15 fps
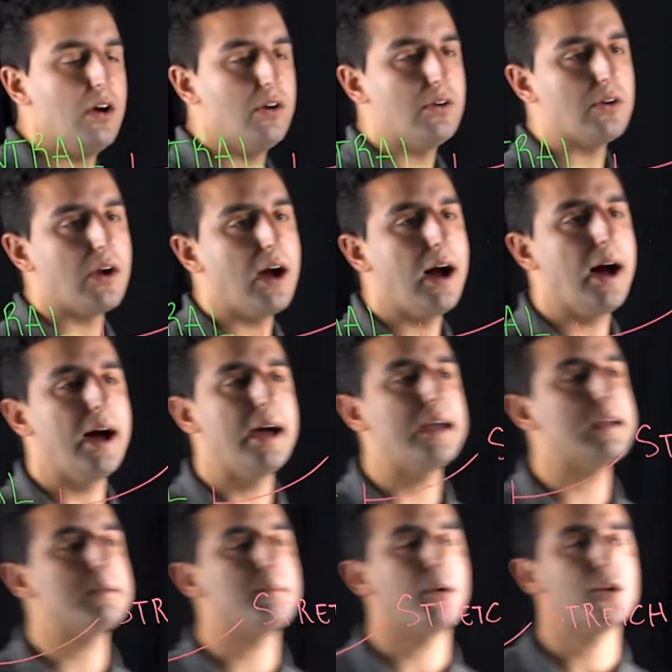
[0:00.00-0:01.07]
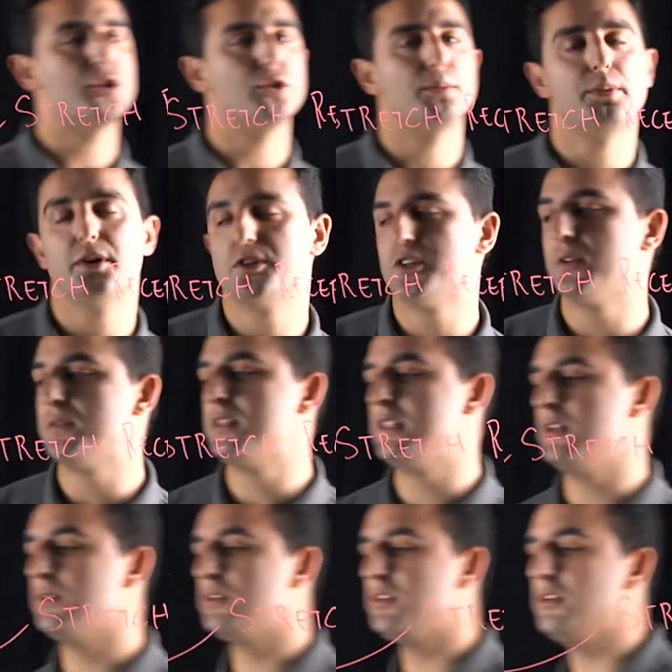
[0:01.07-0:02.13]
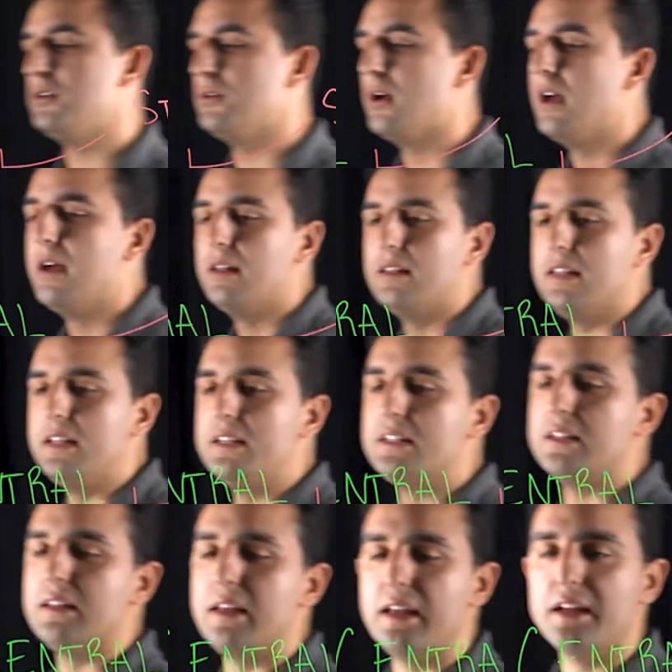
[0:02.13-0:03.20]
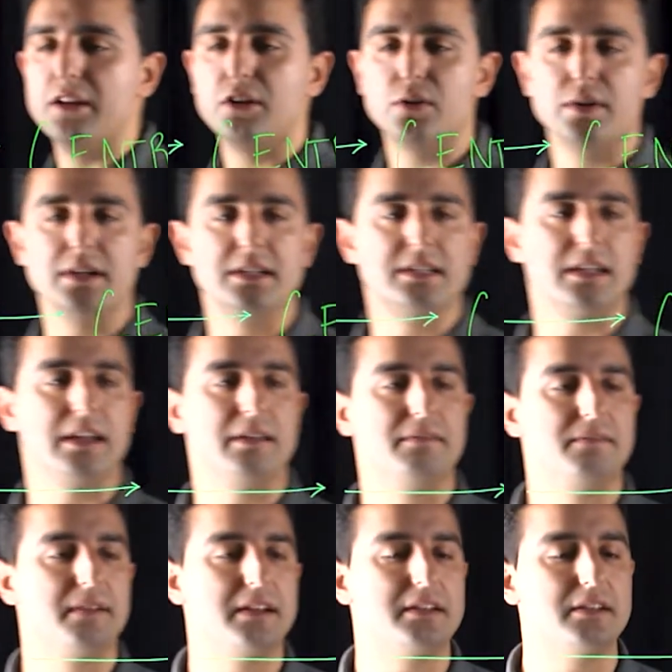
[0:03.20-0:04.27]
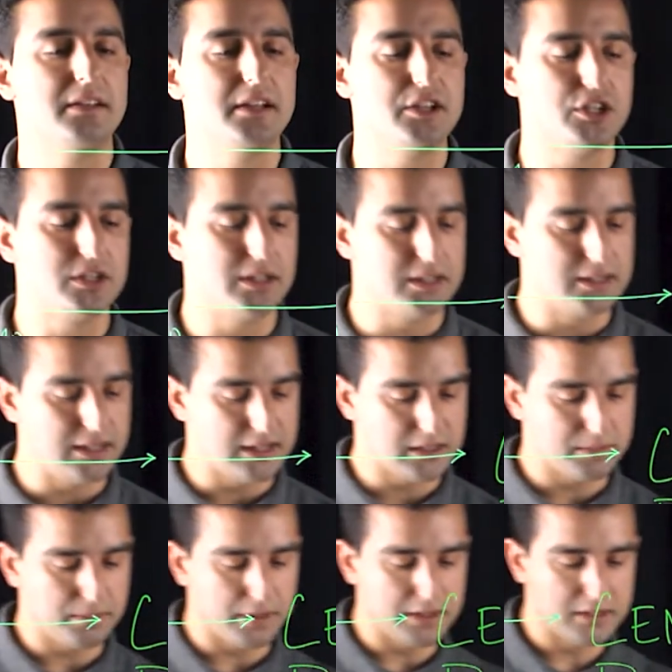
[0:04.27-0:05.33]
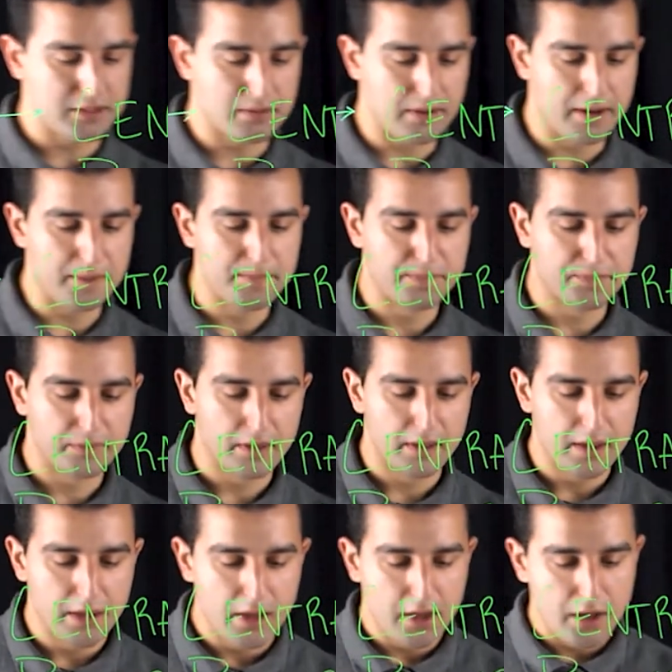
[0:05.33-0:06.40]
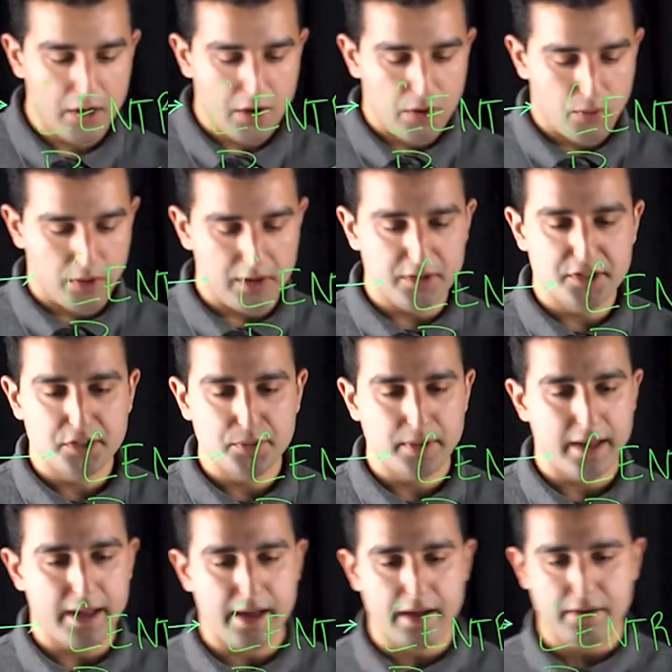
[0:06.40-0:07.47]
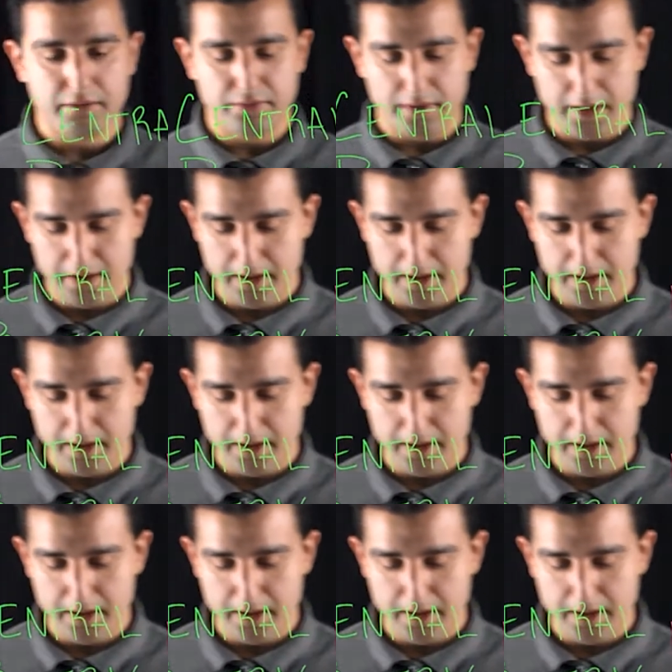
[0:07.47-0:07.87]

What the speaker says: or high partial pressure of CO2 leads to the increase in ventilation that takes place, right? What else do we have?